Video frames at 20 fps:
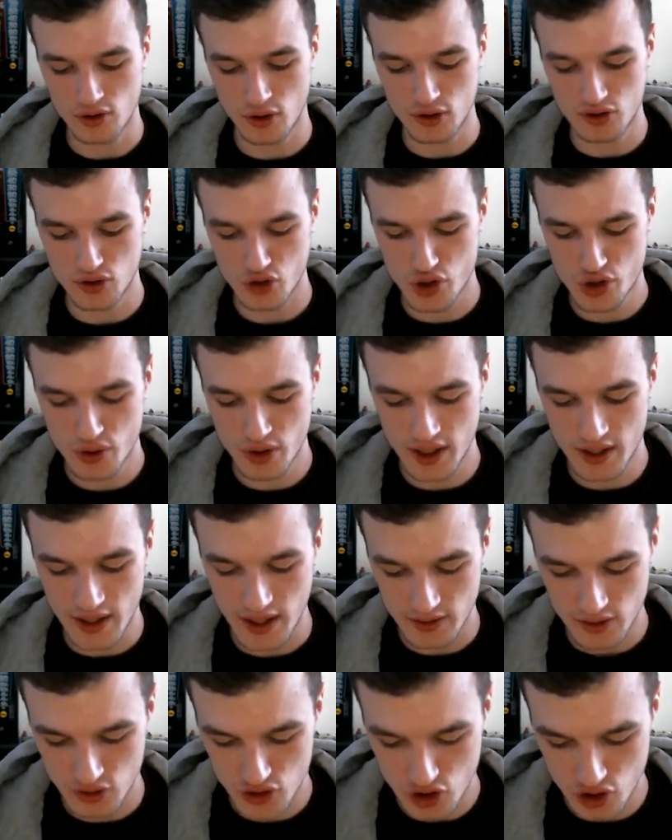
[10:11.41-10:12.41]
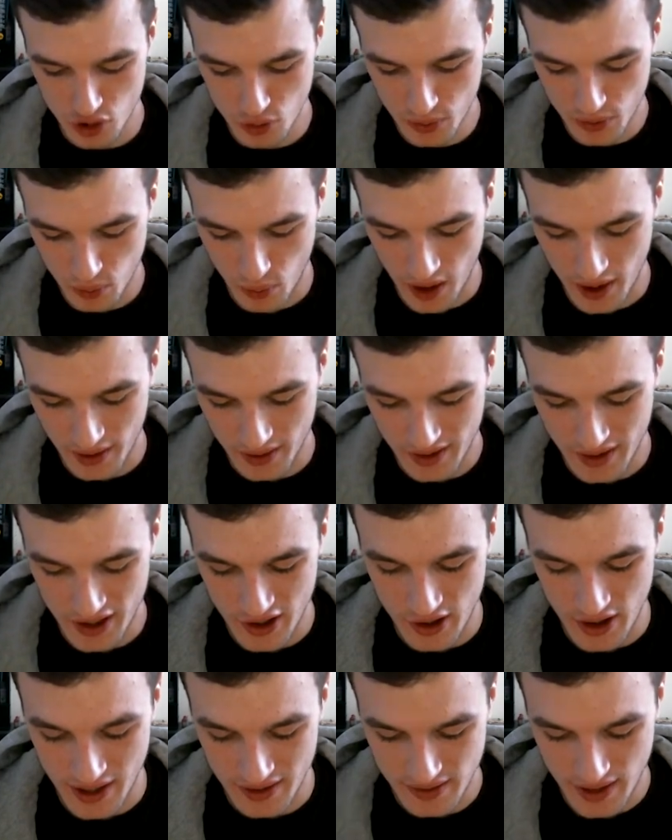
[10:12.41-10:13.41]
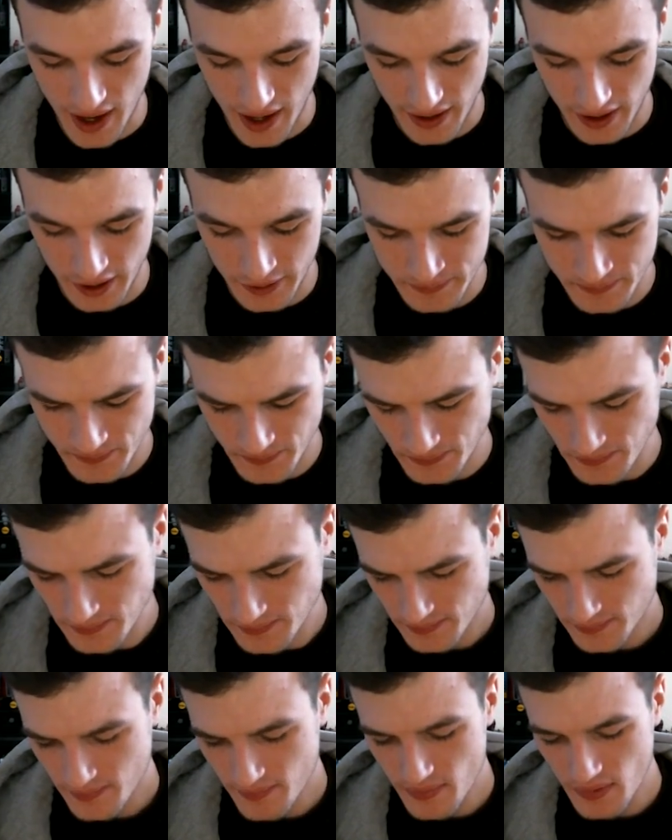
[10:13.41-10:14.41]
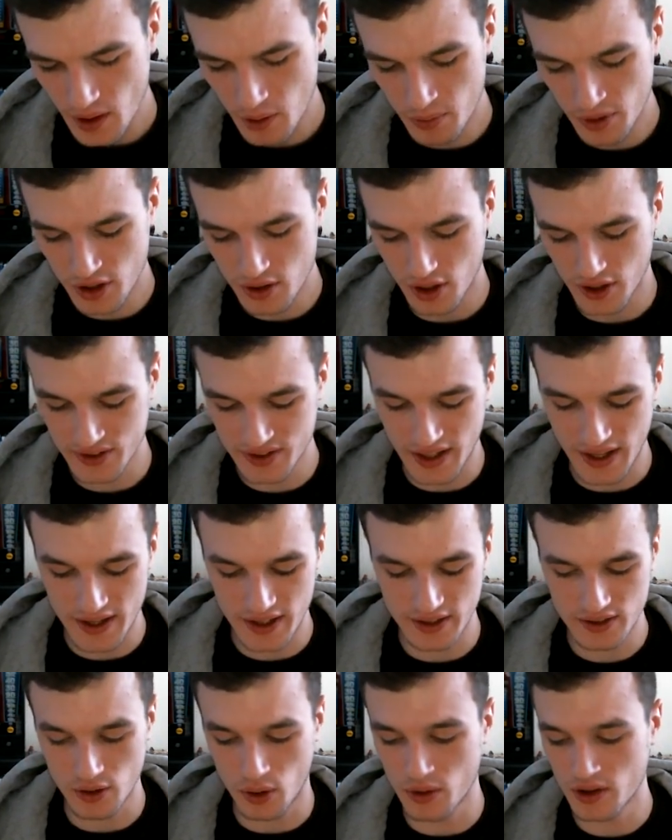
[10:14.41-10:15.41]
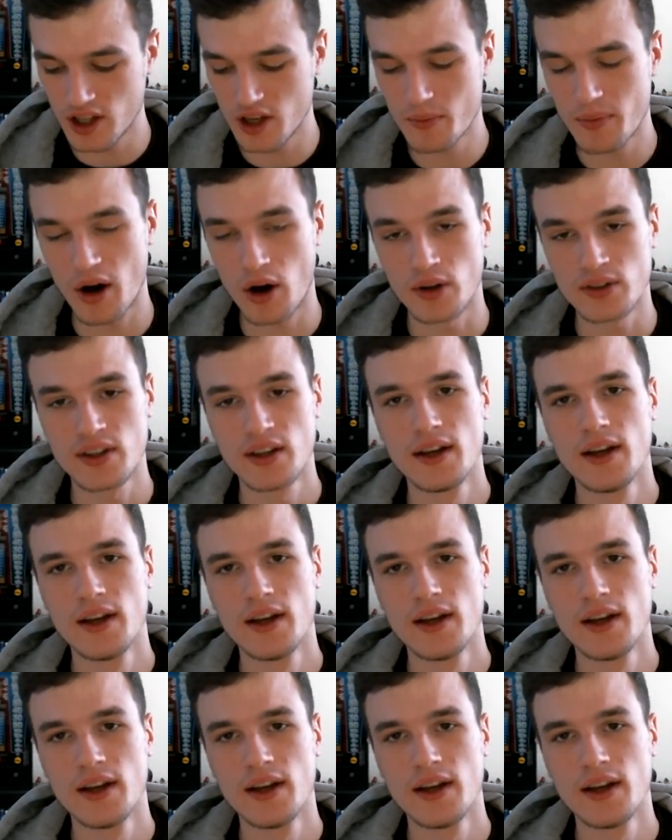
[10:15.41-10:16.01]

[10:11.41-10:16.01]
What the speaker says: also shooting at the troops while they're attacking, because then it's only about